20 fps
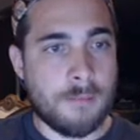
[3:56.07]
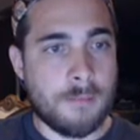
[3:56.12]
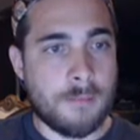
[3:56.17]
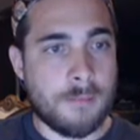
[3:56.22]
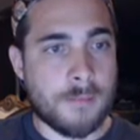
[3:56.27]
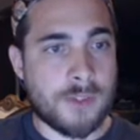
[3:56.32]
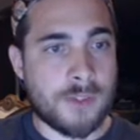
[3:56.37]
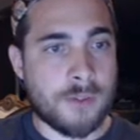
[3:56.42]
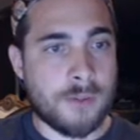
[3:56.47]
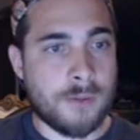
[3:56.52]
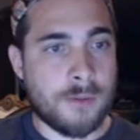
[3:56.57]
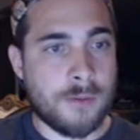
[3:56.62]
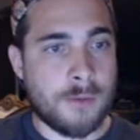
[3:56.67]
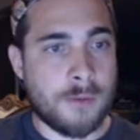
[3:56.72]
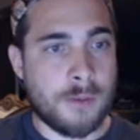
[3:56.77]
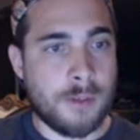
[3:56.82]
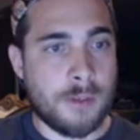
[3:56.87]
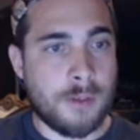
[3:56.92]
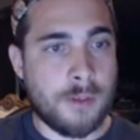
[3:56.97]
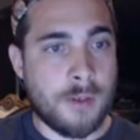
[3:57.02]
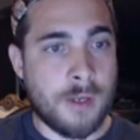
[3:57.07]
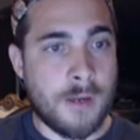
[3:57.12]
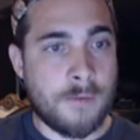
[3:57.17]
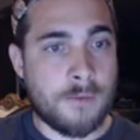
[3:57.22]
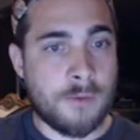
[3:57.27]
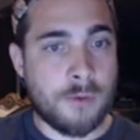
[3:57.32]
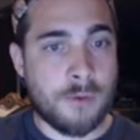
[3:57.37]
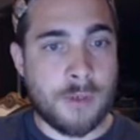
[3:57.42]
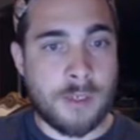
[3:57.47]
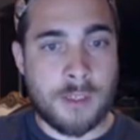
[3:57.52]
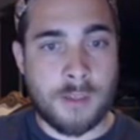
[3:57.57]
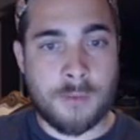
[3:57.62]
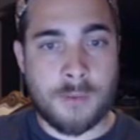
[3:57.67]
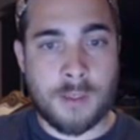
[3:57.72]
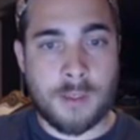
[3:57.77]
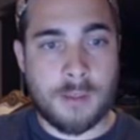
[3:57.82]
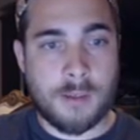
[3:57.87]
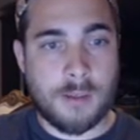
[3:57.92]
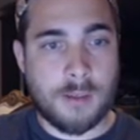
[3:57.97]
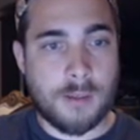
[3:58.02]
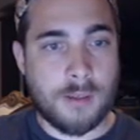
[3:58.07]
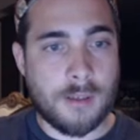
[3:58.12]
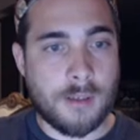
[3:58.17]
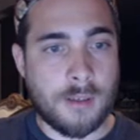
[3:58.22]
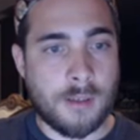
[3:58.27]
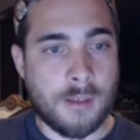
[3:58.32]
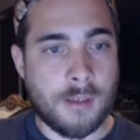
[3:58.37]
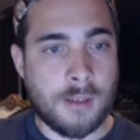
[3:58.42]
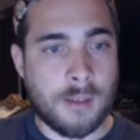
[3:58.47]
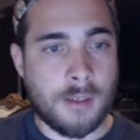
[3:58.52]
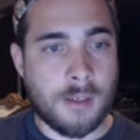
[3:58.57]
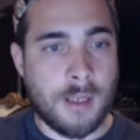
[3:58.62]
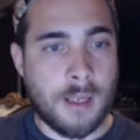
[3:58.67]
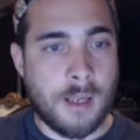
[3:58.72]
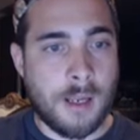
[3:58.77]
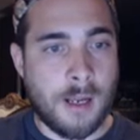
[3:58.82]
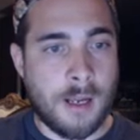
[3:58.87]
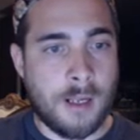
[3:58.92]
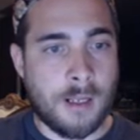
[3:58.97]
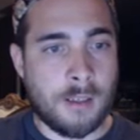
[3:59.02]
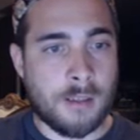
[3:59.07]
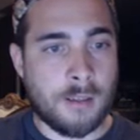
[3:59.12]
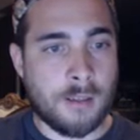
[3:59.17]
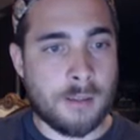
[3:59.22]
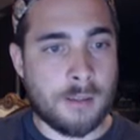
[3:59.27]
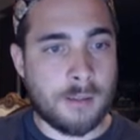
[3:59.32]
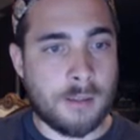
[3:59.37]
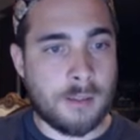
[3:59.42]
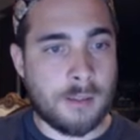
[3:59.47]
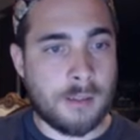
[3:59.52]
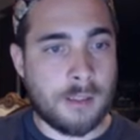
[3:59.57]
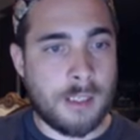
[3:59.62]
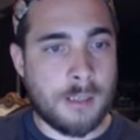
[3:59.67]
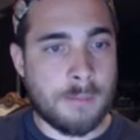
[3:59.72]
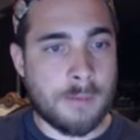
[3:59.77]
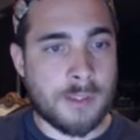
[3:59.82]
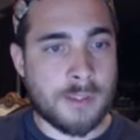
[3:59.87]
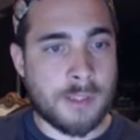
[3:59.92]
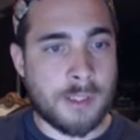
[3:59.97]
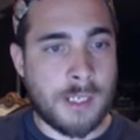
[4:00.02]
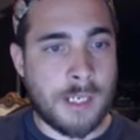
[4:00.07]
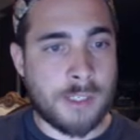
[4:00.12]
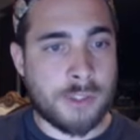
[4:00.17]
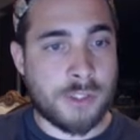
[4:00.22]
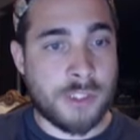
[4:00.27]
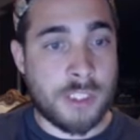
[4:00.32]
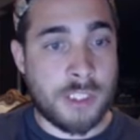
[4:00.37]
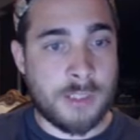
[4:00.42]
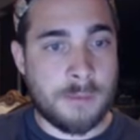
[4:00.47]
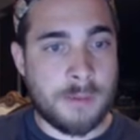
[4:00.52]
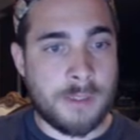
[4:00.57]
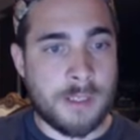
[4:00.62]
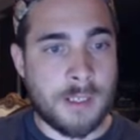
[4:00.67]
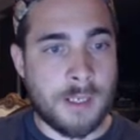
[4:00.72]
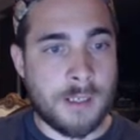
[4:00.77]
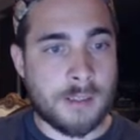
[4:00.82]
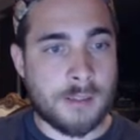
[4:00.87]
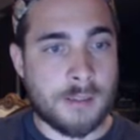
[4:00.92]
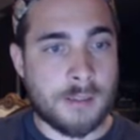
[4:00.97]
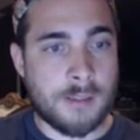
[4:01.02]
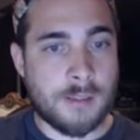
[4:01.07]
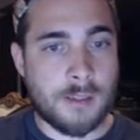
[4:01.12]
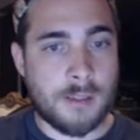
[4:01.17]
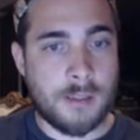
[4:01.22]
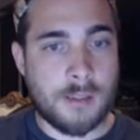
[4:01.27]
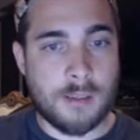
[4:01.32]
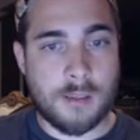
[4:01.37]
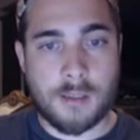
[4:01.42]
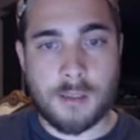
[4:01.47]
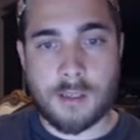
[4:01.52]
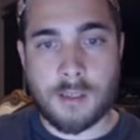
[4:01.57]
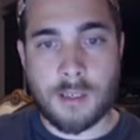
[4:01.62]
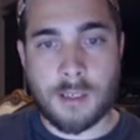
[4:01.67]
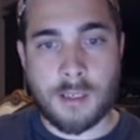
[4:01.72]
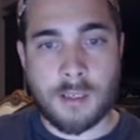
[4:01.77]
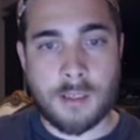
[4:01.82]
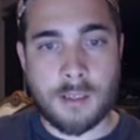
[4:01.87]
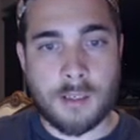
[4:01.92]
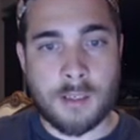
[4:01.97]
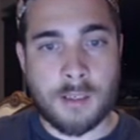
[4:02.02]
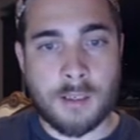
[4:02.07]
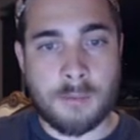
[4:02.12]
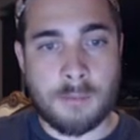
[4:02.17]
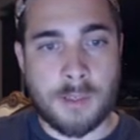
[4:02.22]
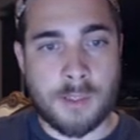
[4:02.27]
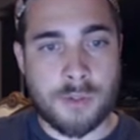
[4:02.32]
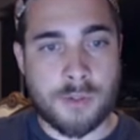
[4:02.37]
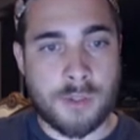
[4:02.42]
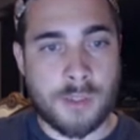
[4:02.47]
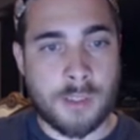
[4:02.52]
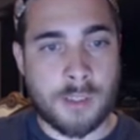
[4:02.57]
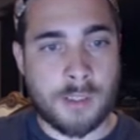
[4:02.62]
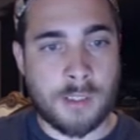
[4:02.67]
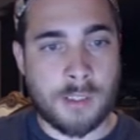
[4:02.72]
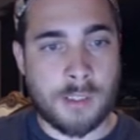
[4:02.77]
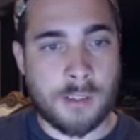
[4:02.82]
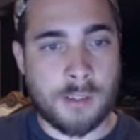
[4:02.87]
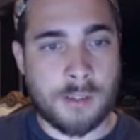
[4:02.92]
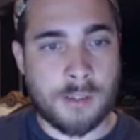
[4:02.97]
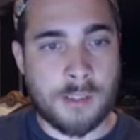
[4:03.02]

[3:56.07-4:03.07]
So you have created one. I'll keep this on HTTPS. And then make sure that link is